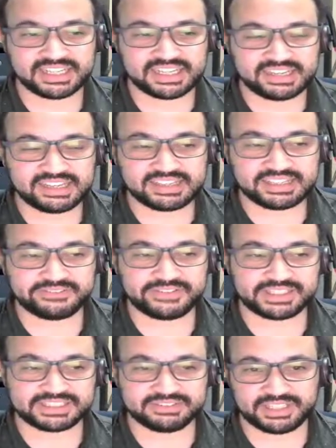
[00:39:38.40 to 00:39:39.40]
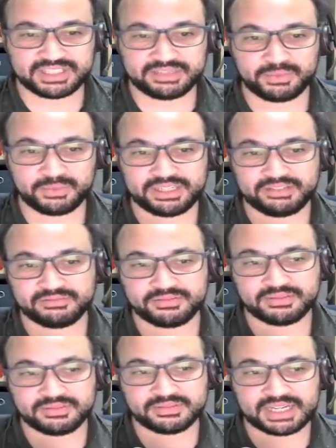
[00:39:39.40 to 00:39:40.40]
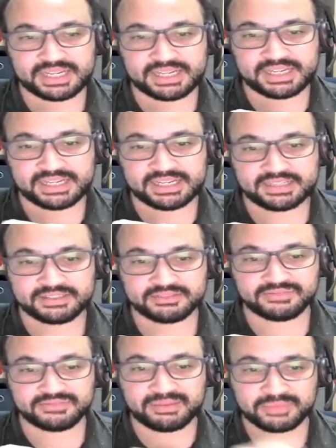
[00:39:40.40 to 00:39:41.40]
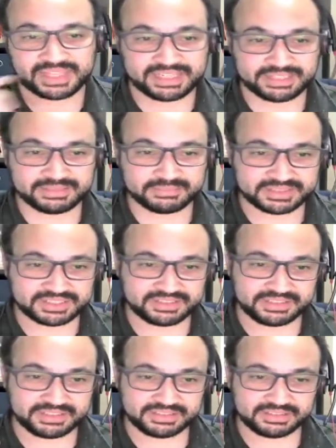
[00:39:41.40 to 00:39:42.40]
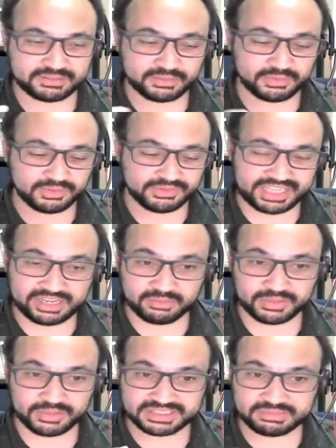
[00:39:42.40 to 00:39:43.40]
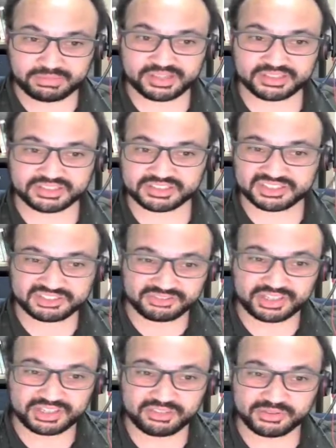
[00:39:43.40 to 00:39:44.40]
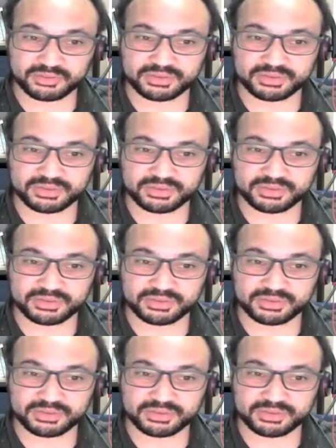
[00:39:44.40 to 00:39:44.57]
And effectively we wrap that up so that all of the output is passed straight through